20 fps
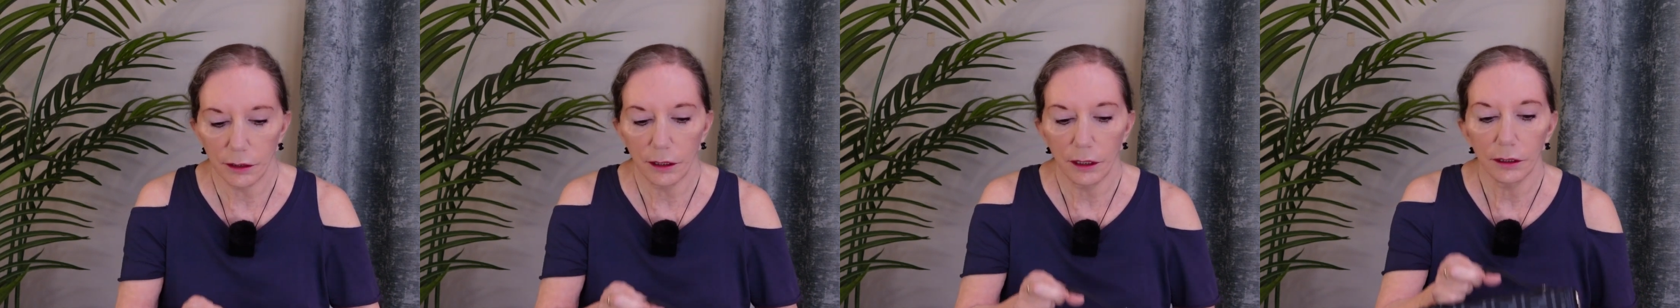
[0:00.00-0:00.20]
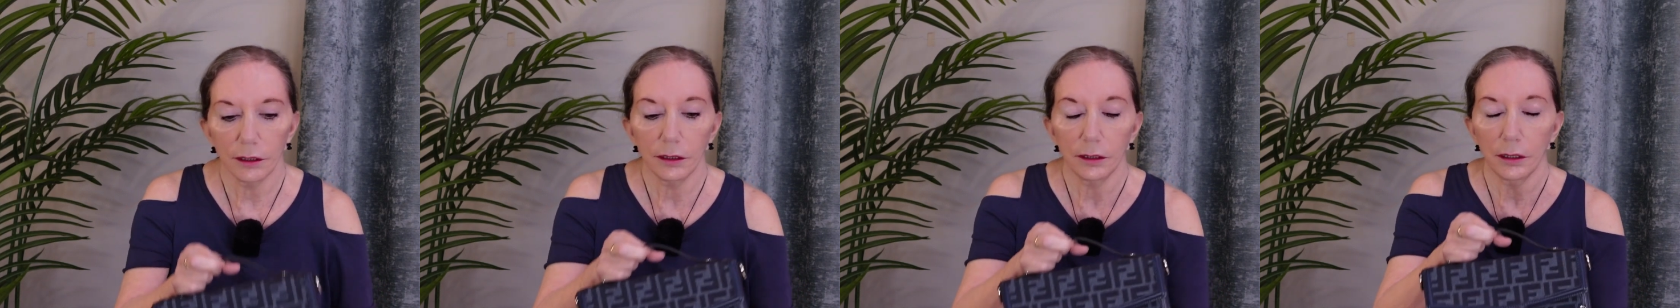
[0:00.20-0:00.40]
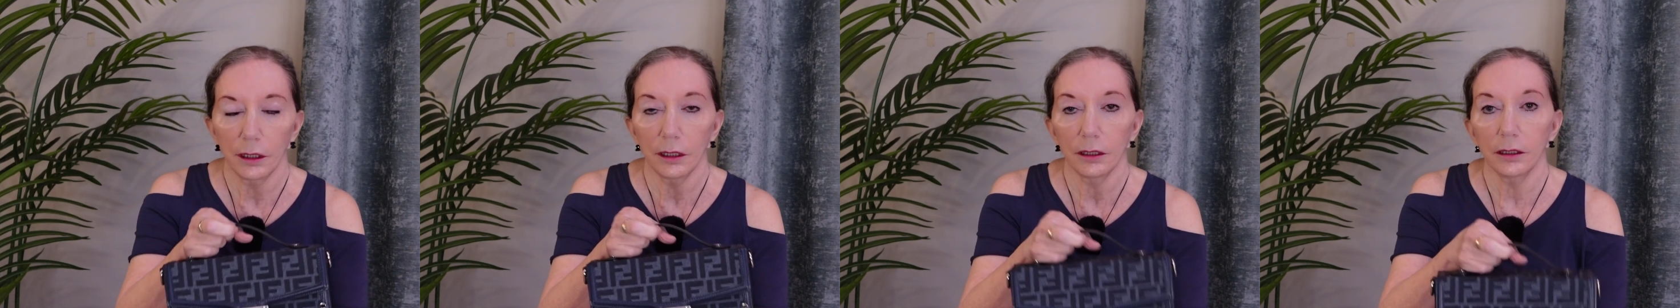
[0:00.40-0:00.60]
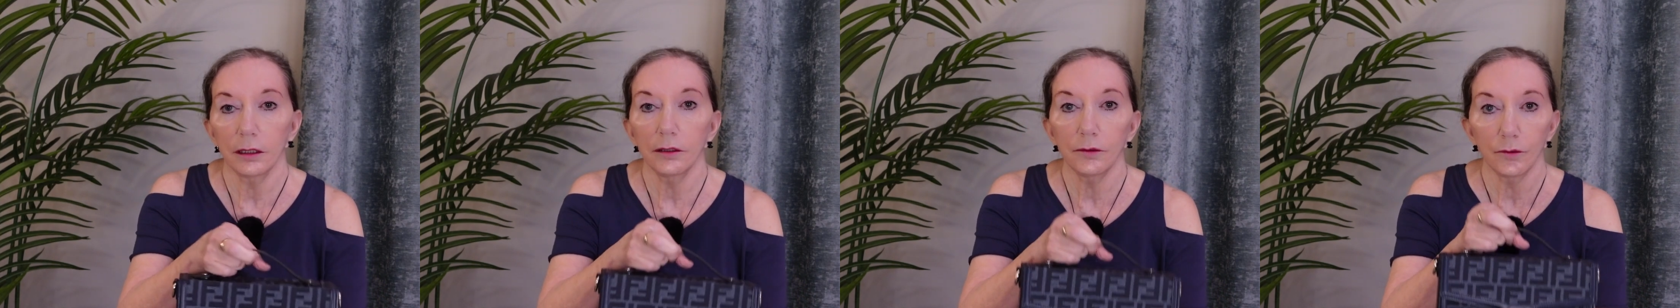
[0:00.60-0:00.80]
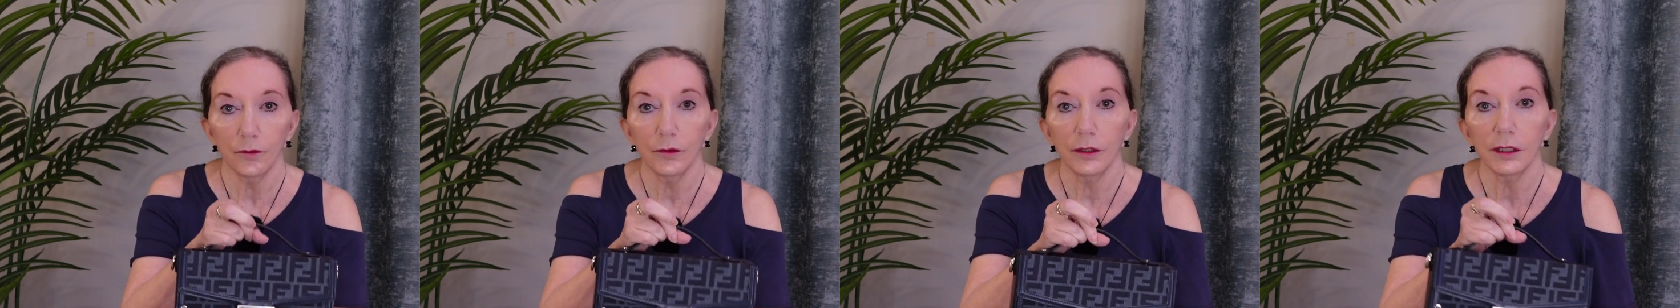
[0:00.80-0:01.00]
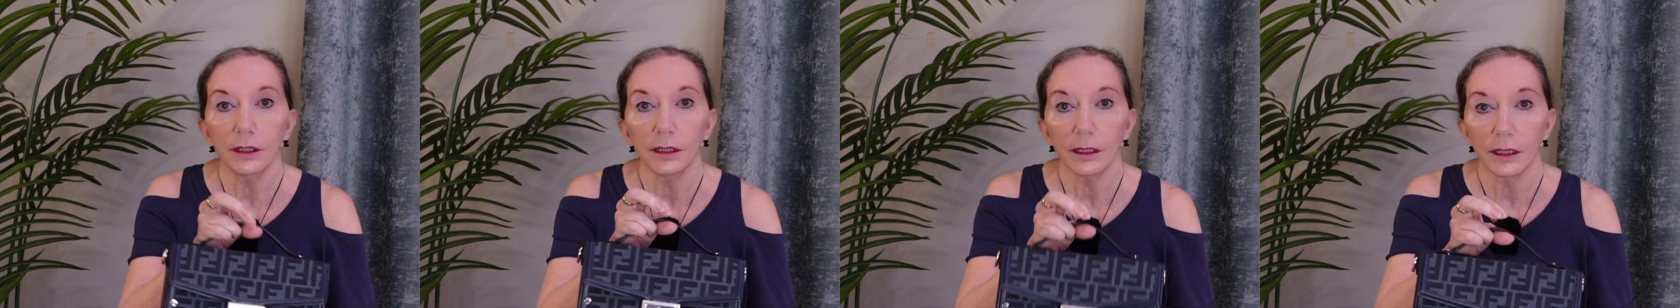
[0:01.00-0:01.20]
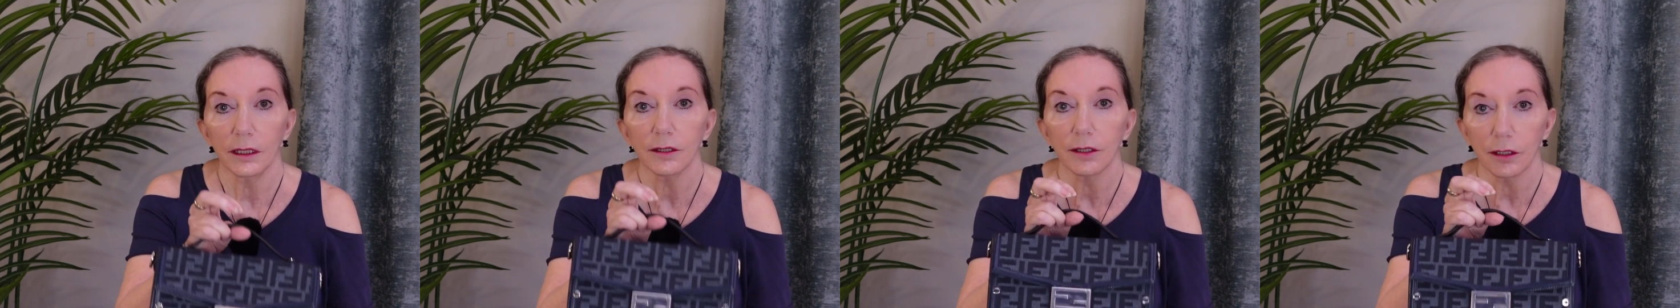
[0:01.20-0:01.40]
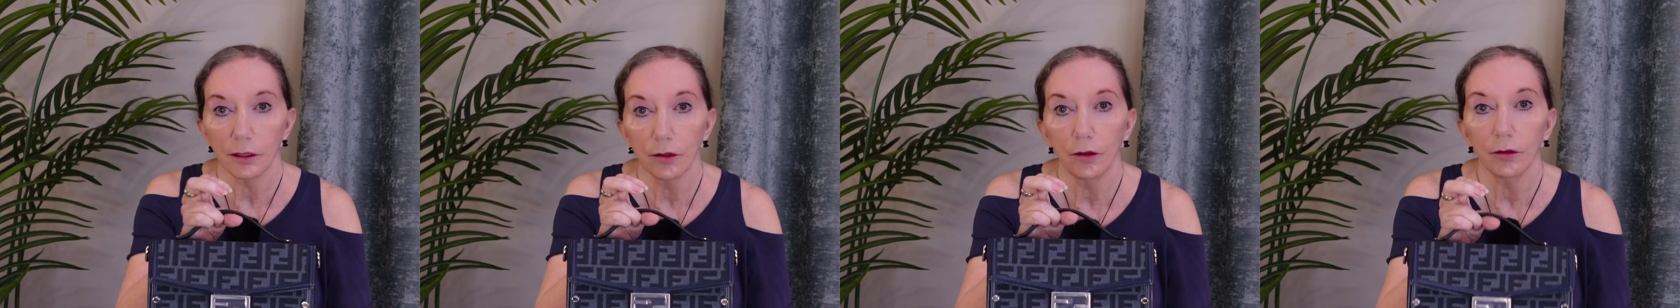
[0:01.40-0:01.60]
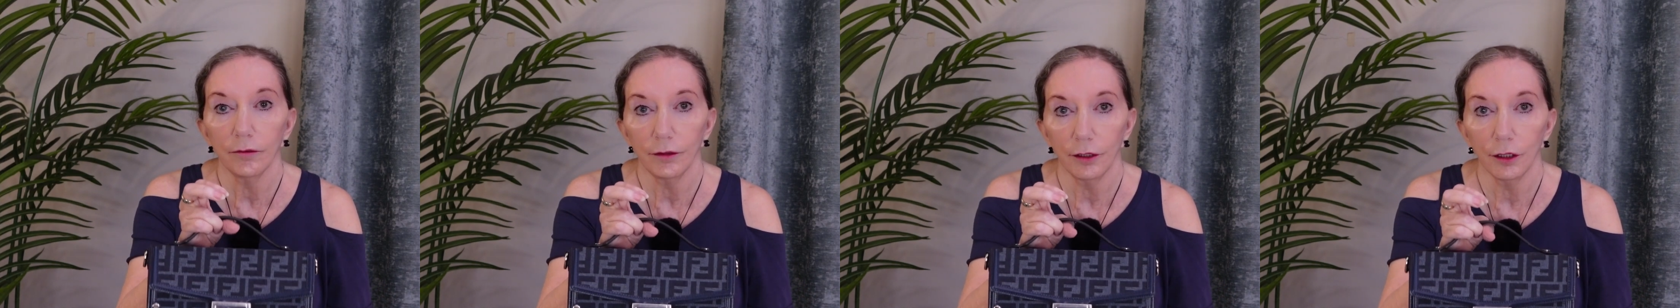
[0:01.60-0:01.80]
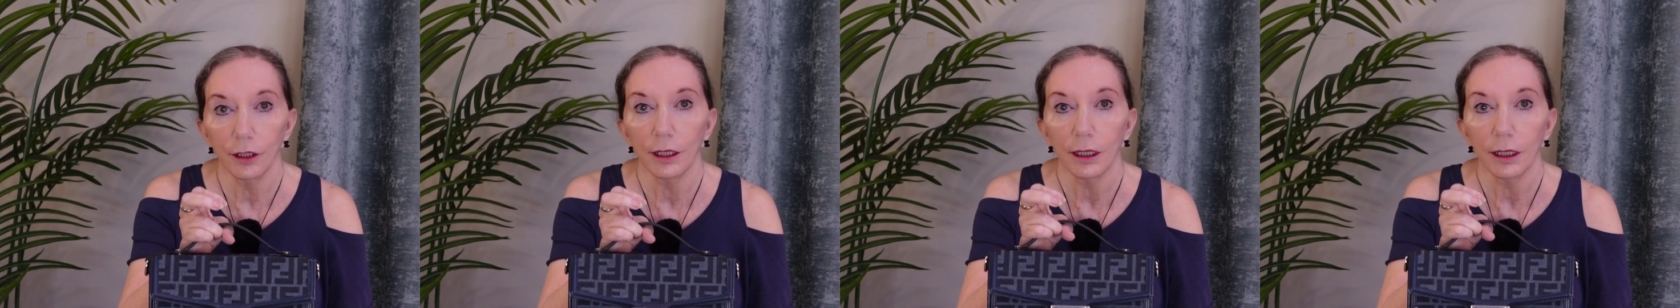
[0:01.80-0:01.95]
And it really is not very